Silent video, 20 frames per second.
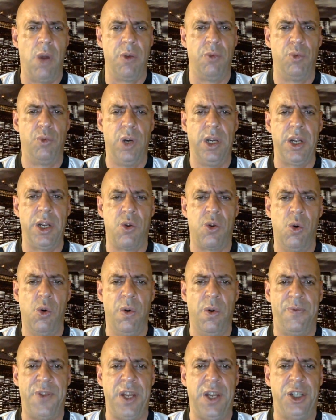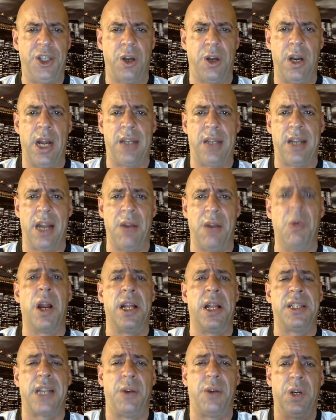really cool feature. And I tell you what,
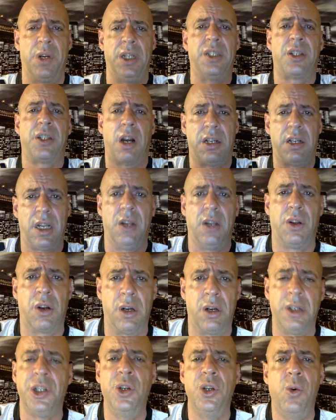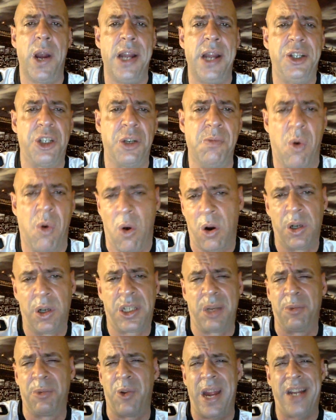as I really start to learn Youwager more,
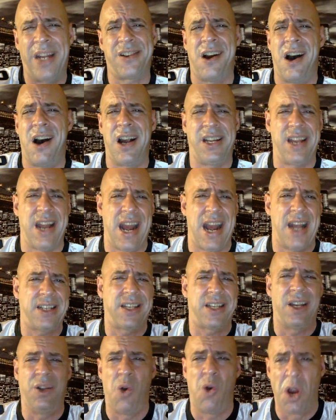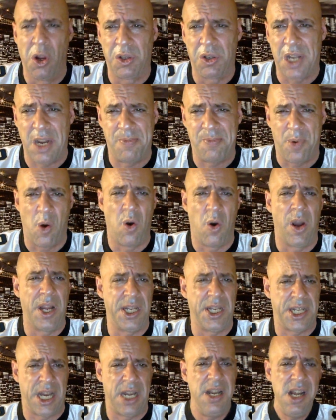some great contests and loyalty
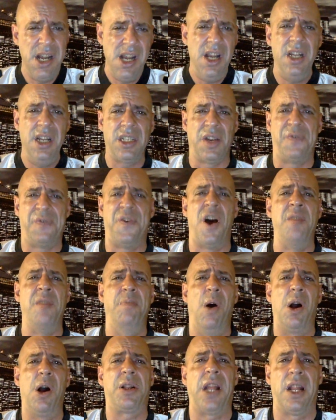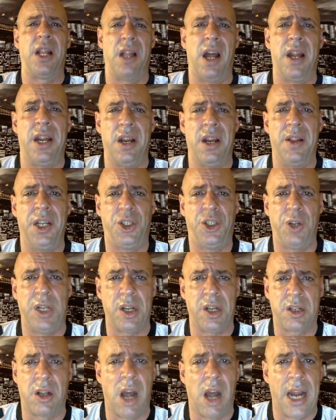points, and it's a fun book. They treat
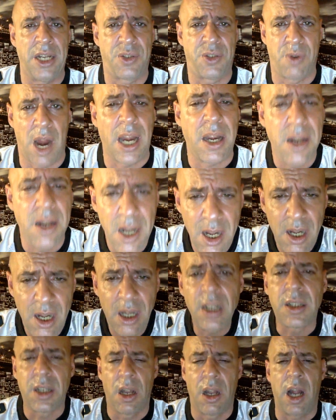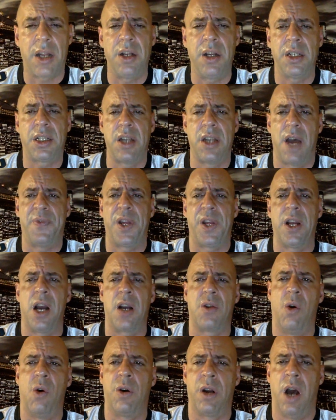the clients right. It's a lot of good stuff they
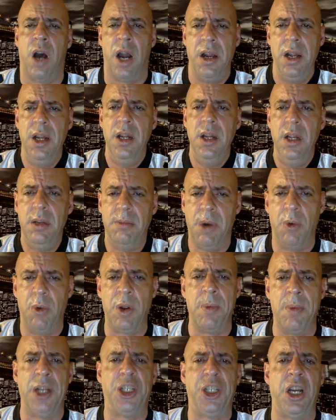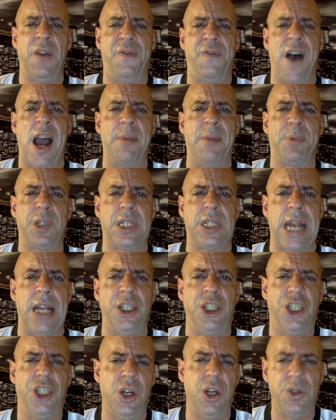got going on. But we mentioned a
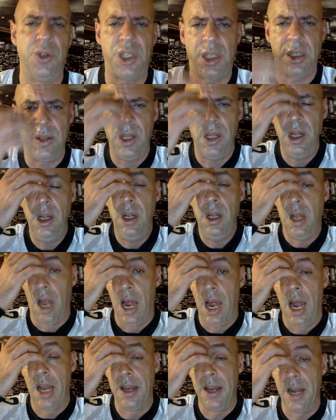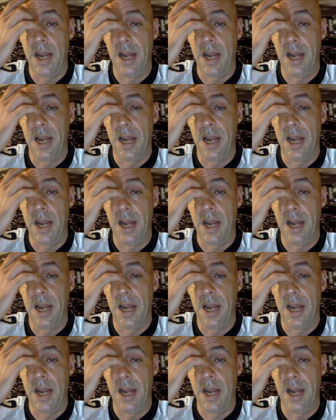5% juice. And,